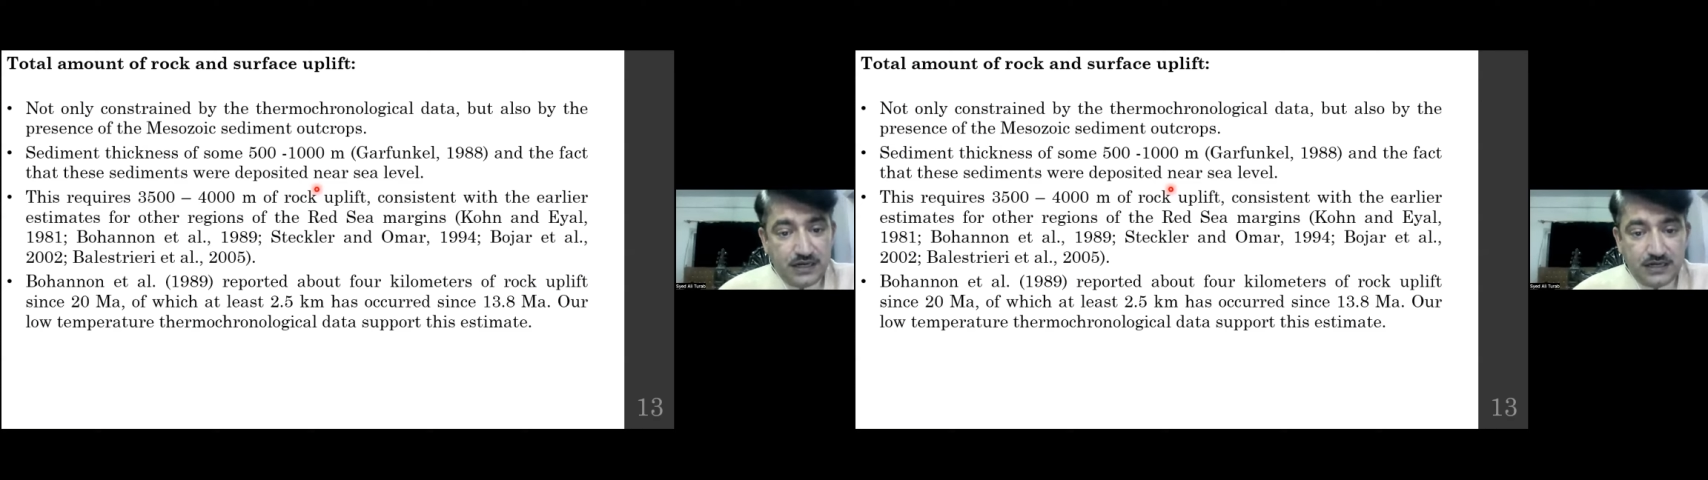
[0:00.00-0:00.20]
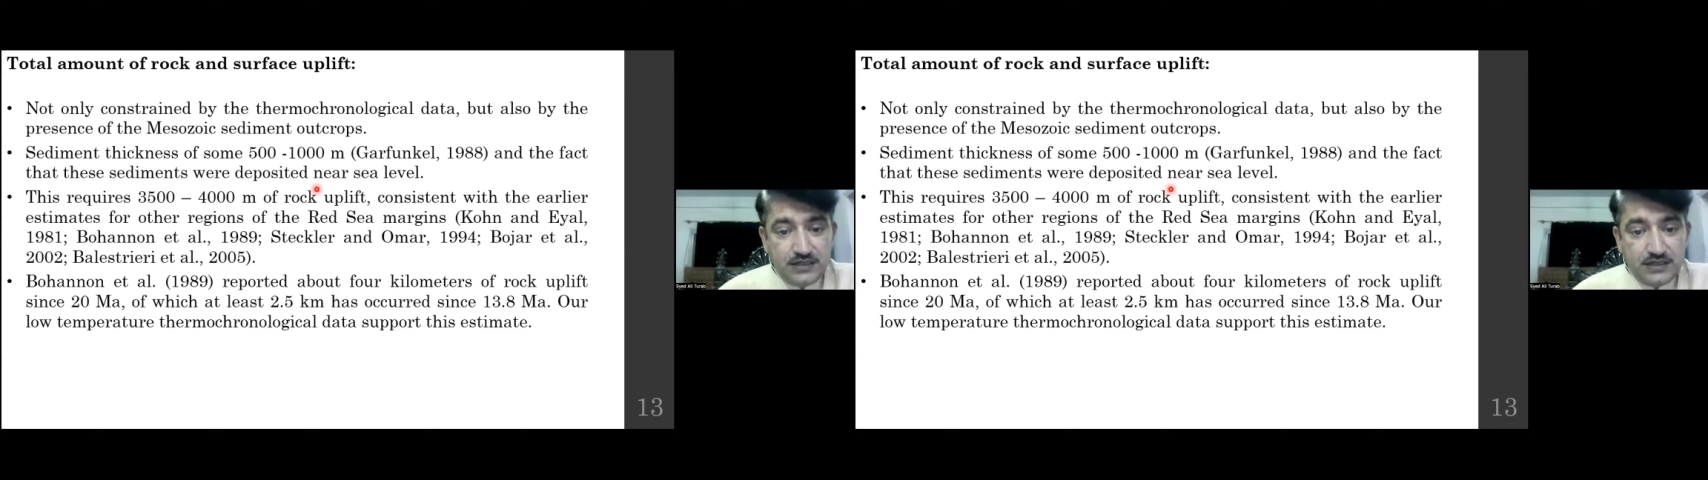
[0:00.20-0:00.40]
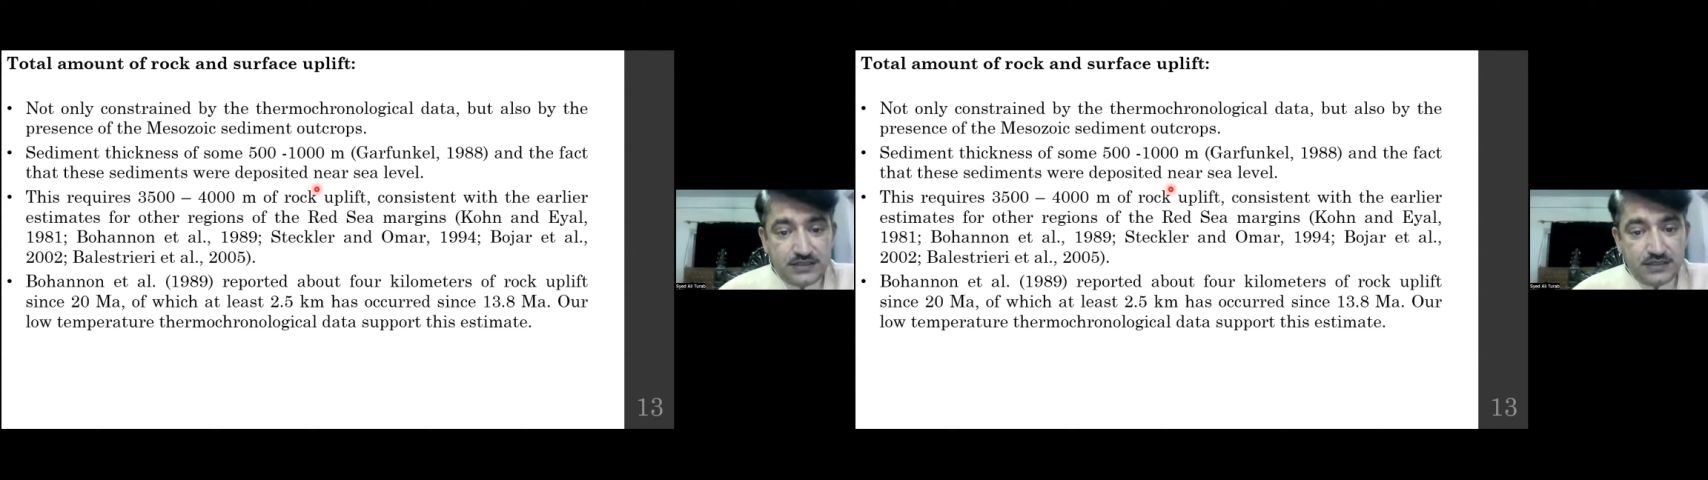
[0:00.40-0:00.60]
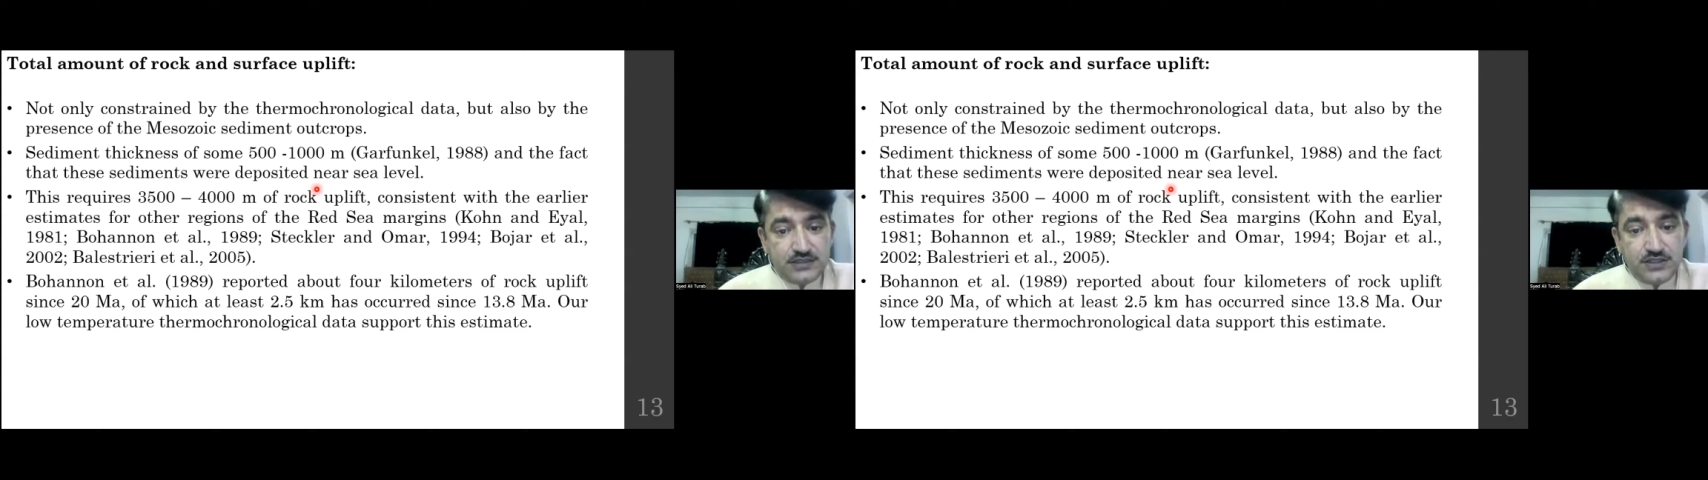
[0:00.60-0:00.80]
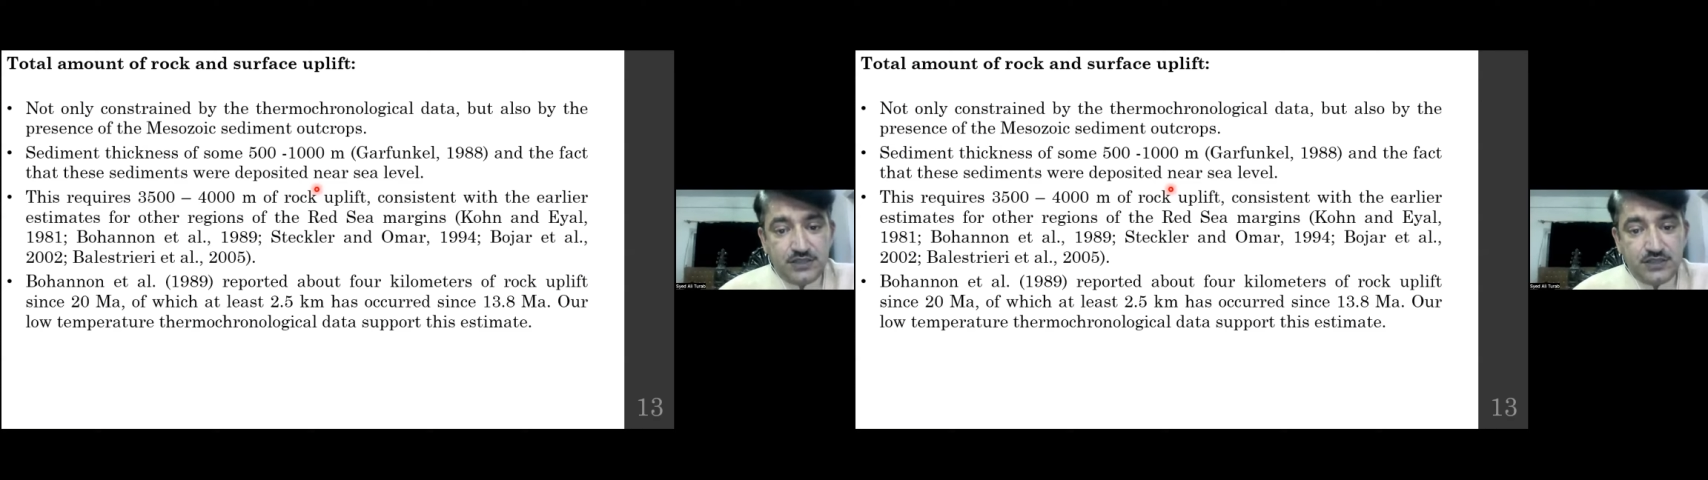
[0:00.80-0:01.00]
occurred since
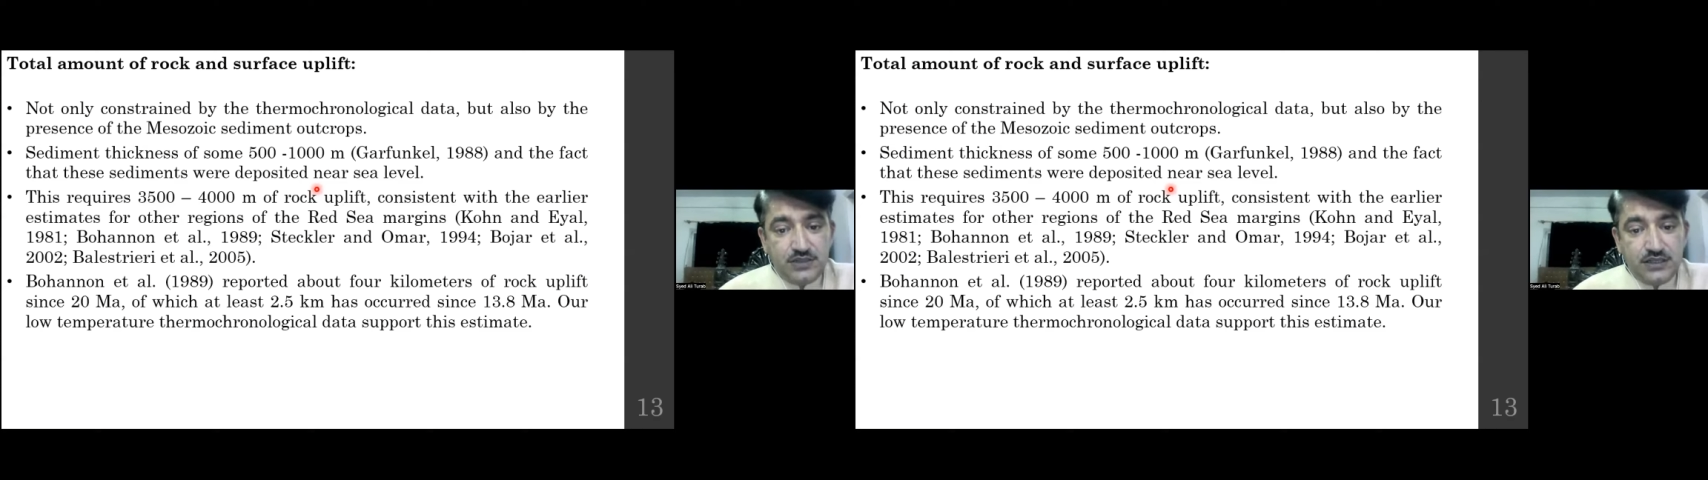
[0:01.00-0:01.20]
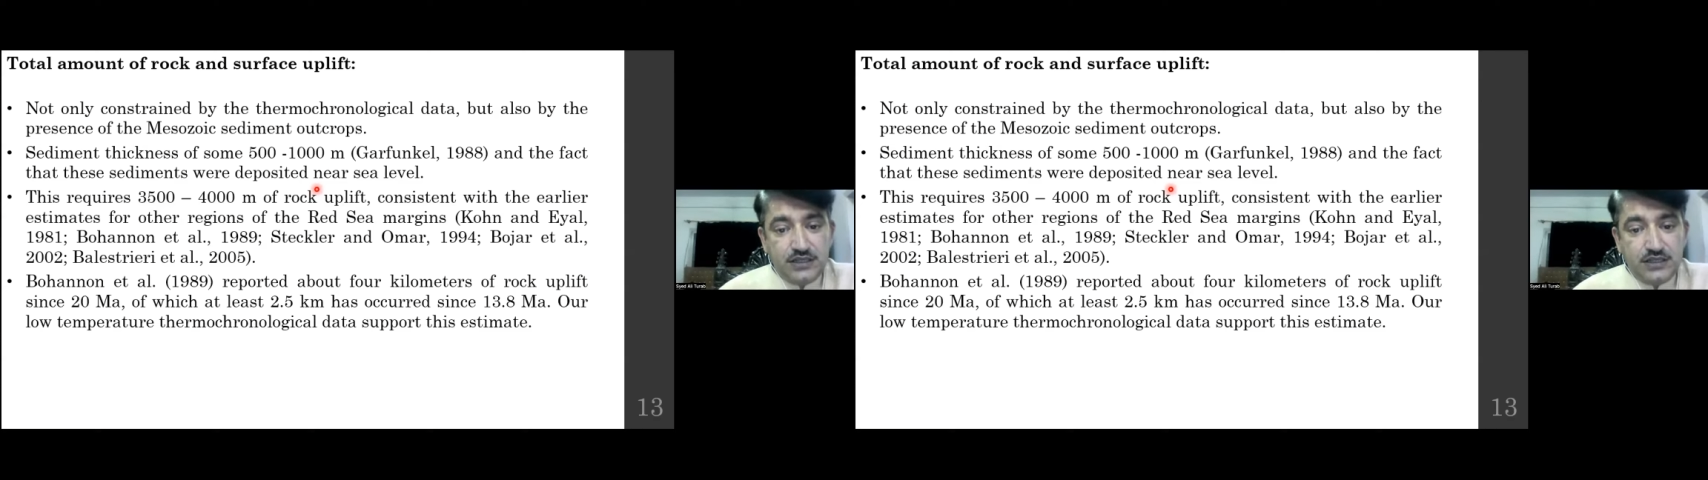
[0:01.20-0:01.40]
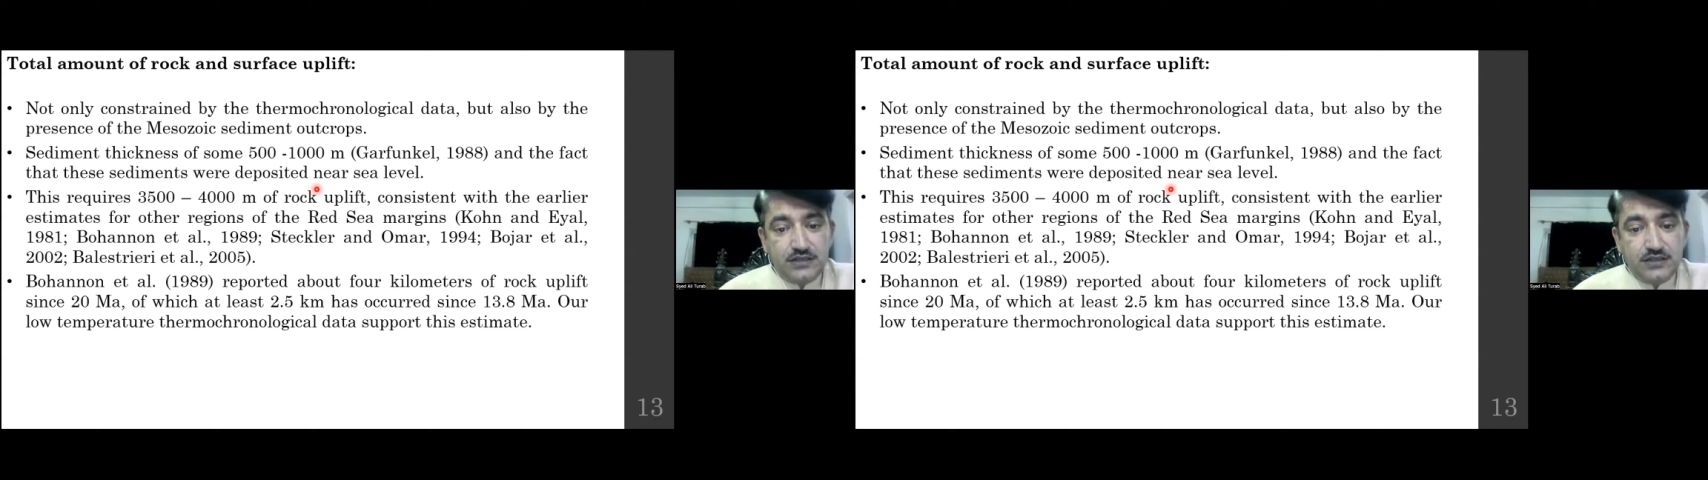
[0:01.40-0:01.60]
13 million years.